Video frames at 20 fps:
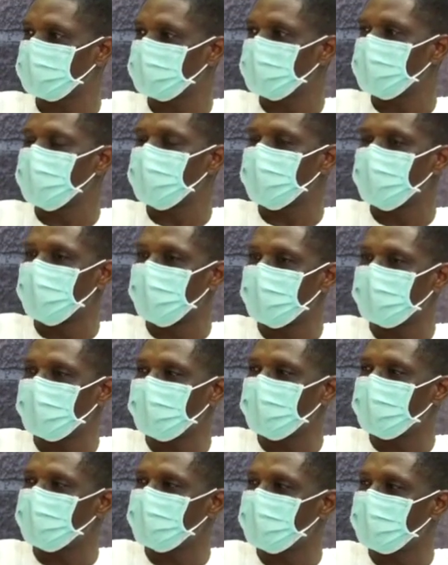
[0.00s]

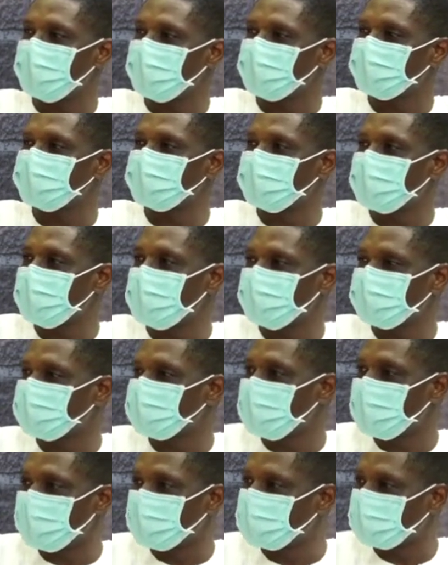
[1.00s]
Whatever else comes
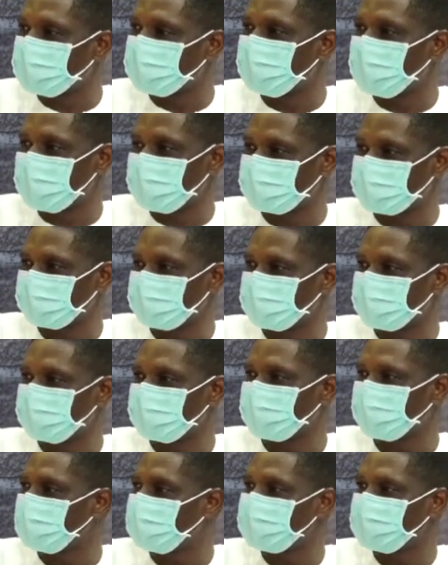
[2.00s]
out of that,
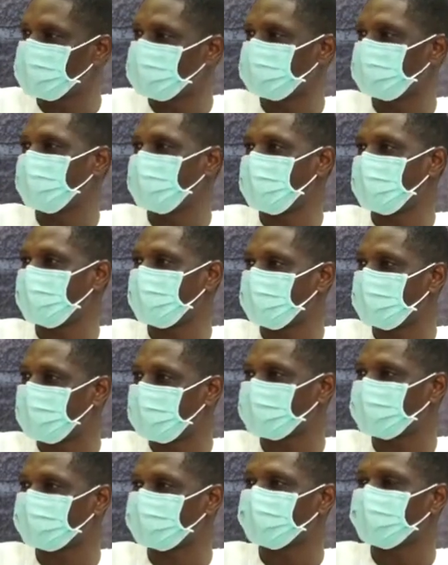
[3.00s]
that is fine, but
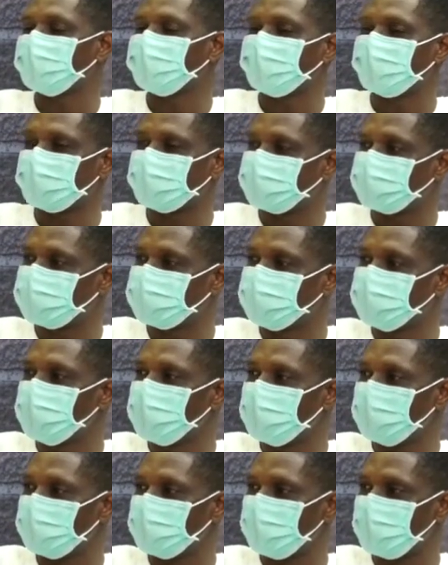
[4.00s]
the two of
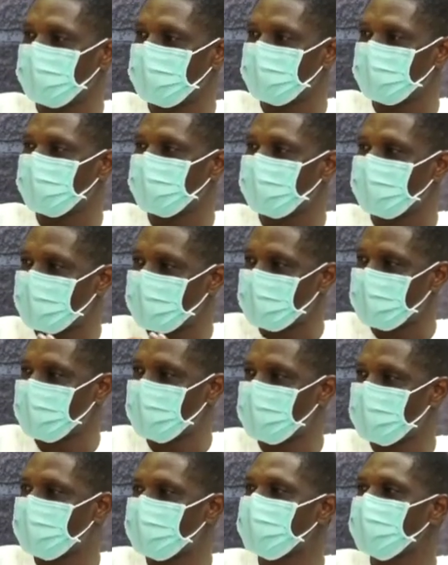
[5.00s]
them are
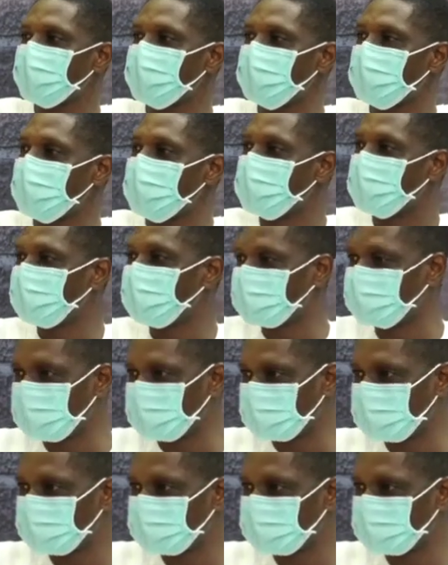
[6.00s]
complete.